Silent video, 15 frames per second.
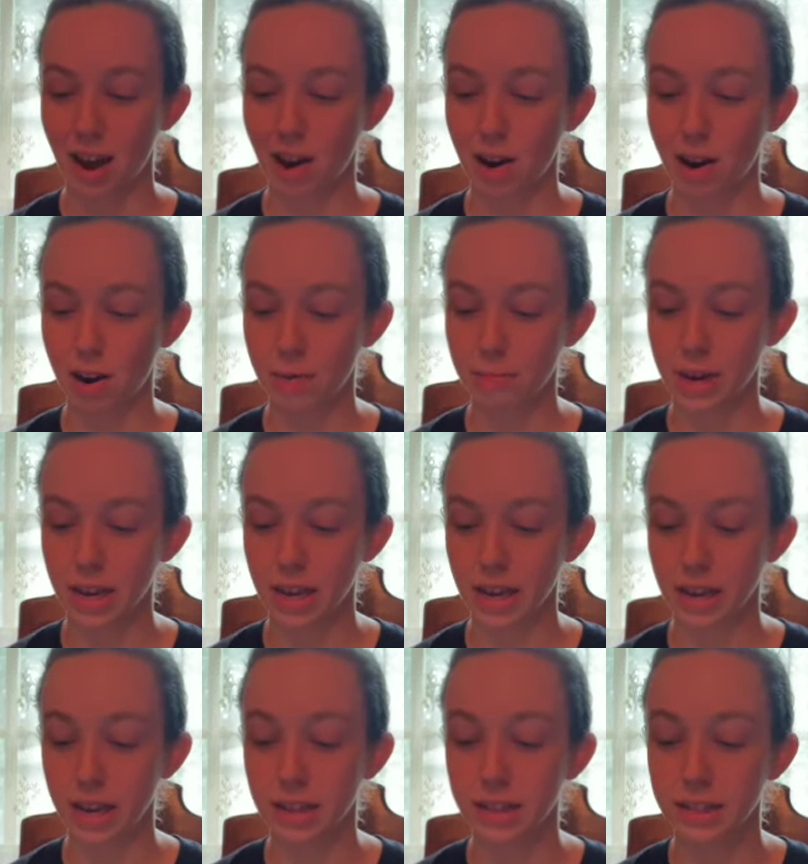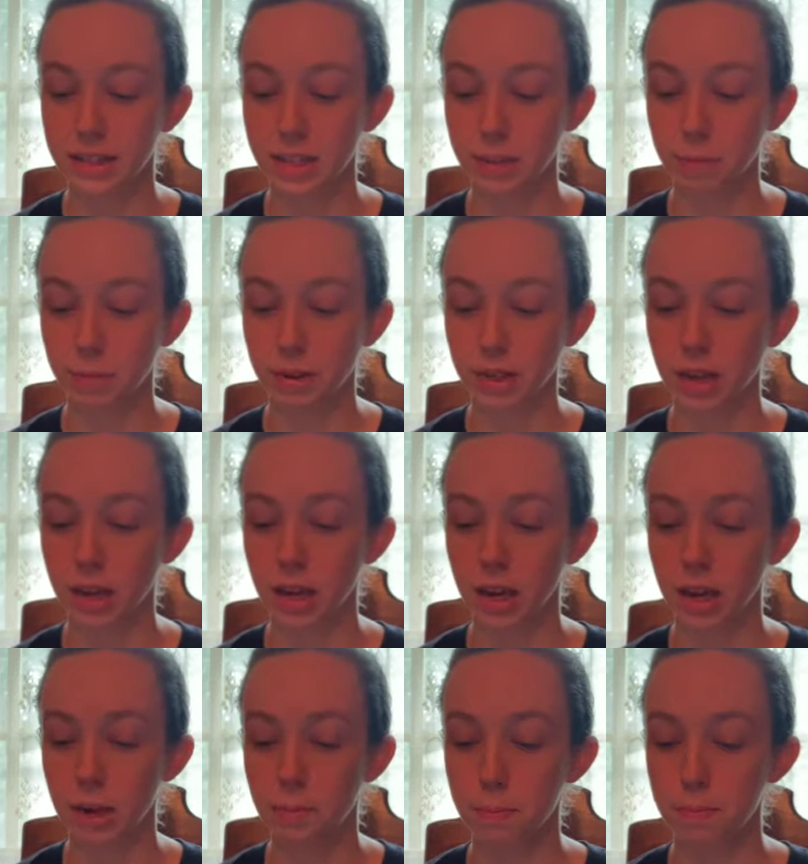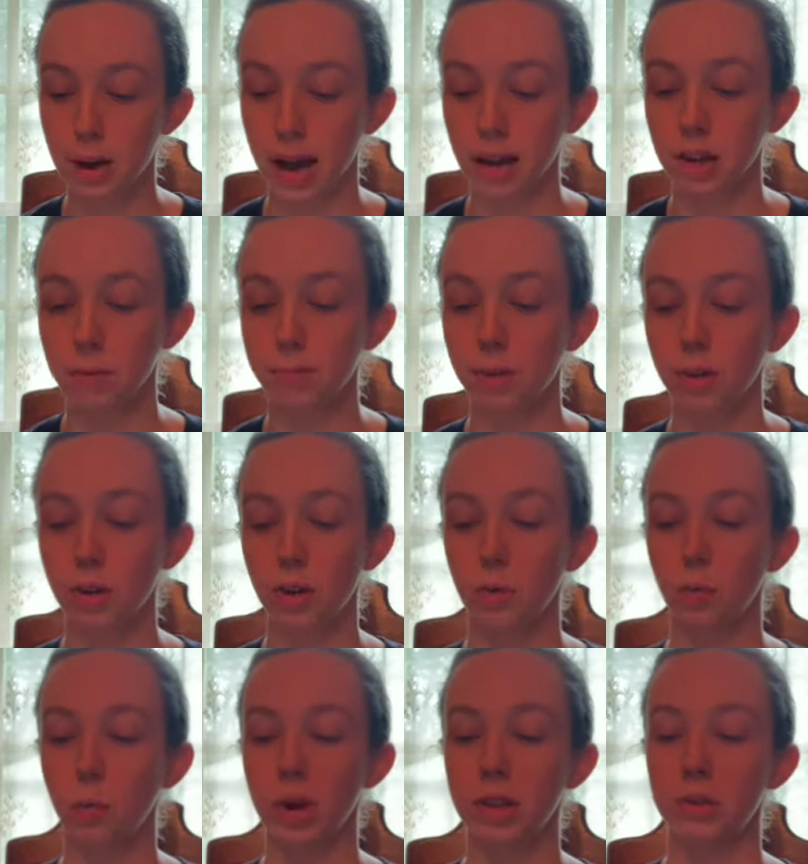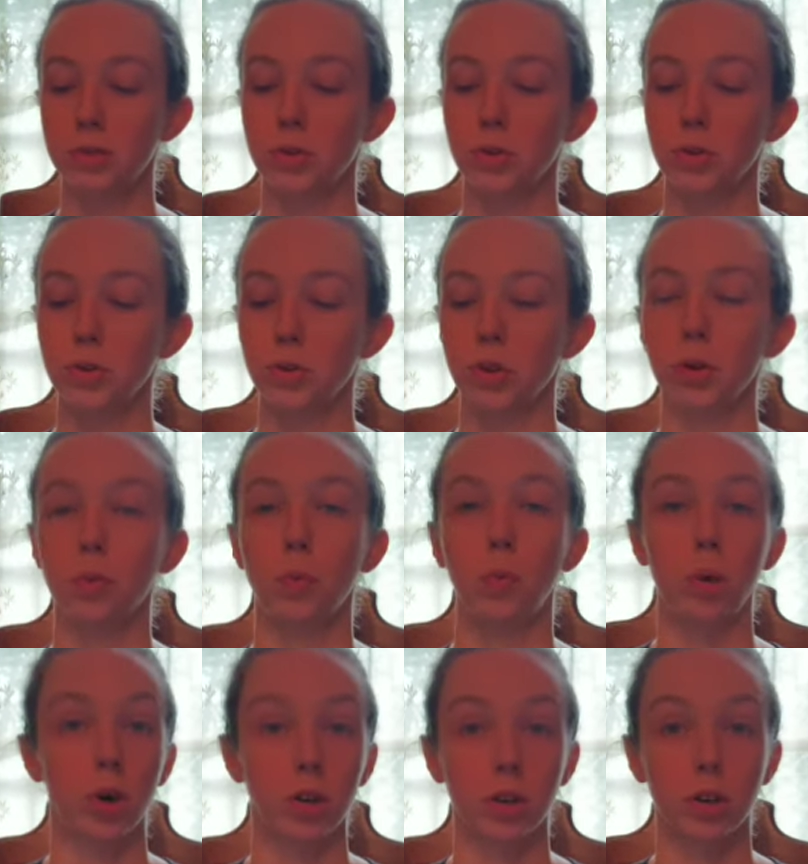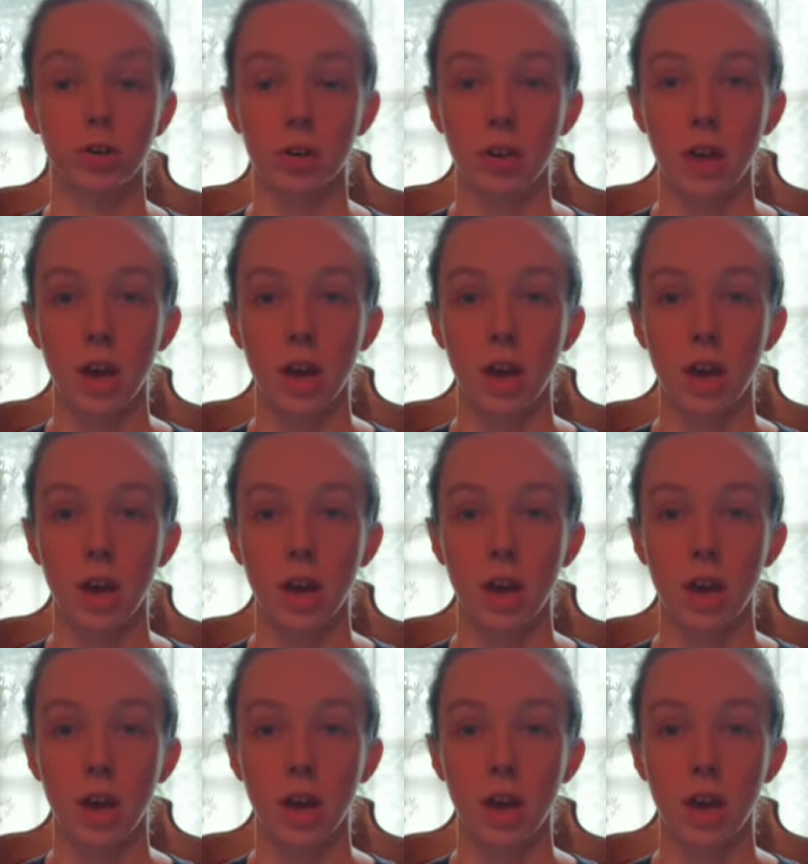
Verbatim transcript: Um, is being impeccable with your word.